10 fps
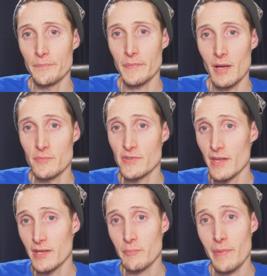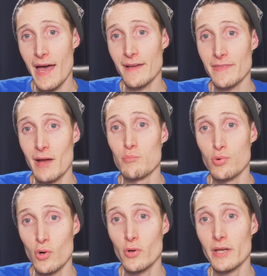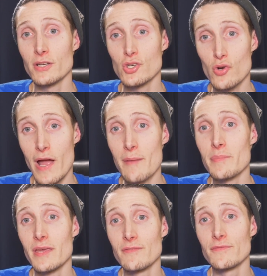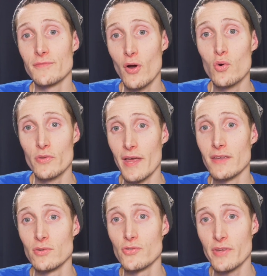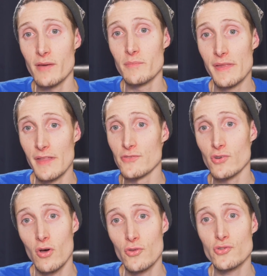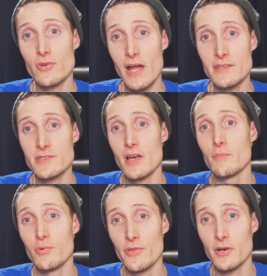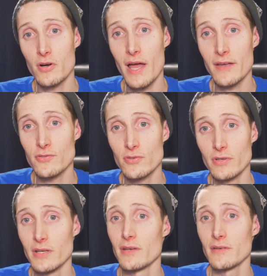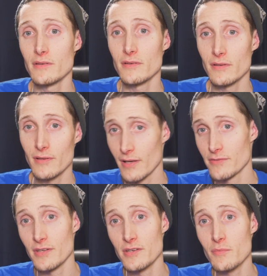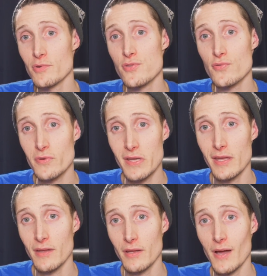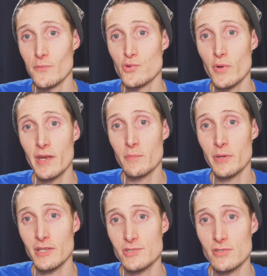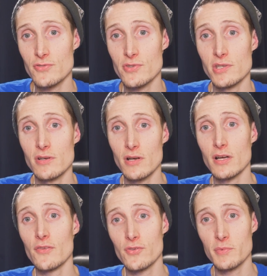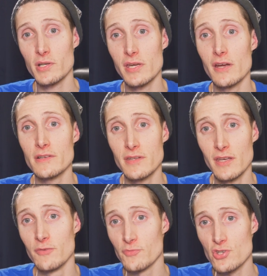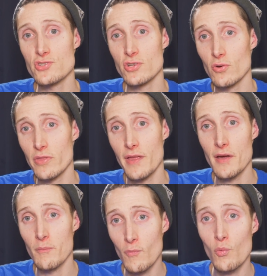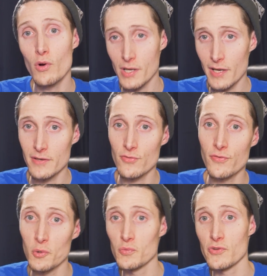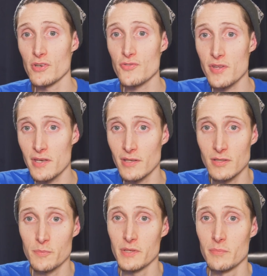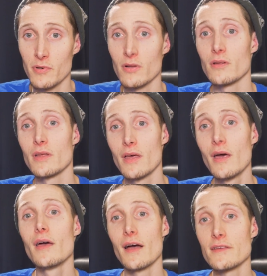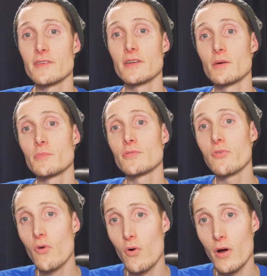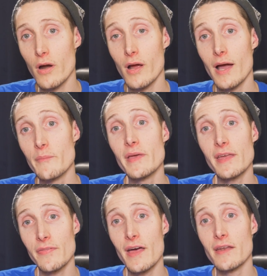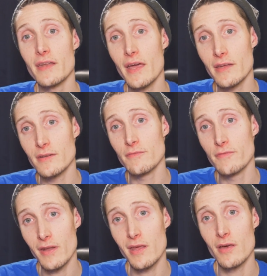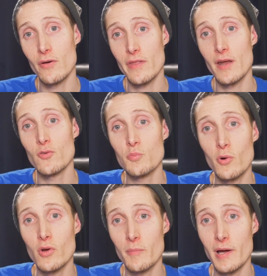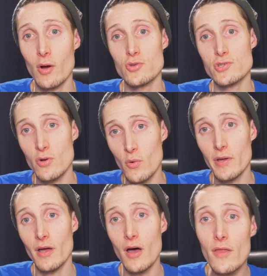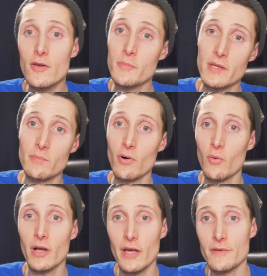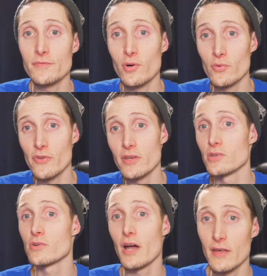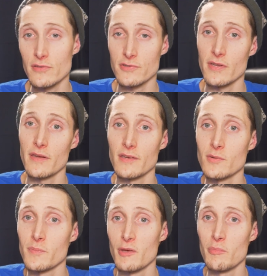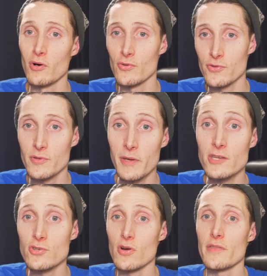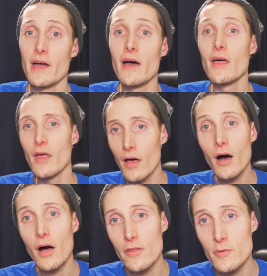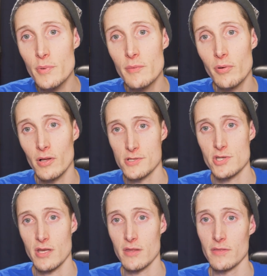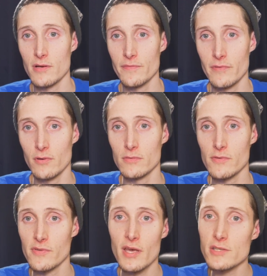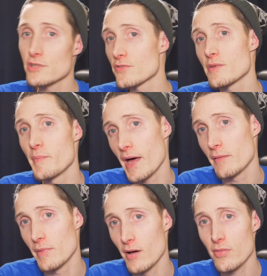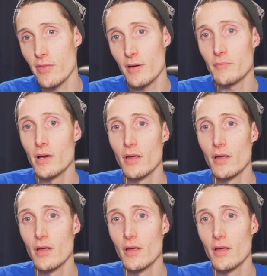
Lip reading: I'm sending back that broken, crappy phone that you sent me that's all scratched up with a cracked screen. I said number three, I'm tweeting pictures to your customer care team to show them what kind of phones you're sending to people. I said number four, I'm making that negative video that I spoke about showing other people what kind of phones that you guys are sending to people to make sure that other people are checking their phones, not just to badmouth them.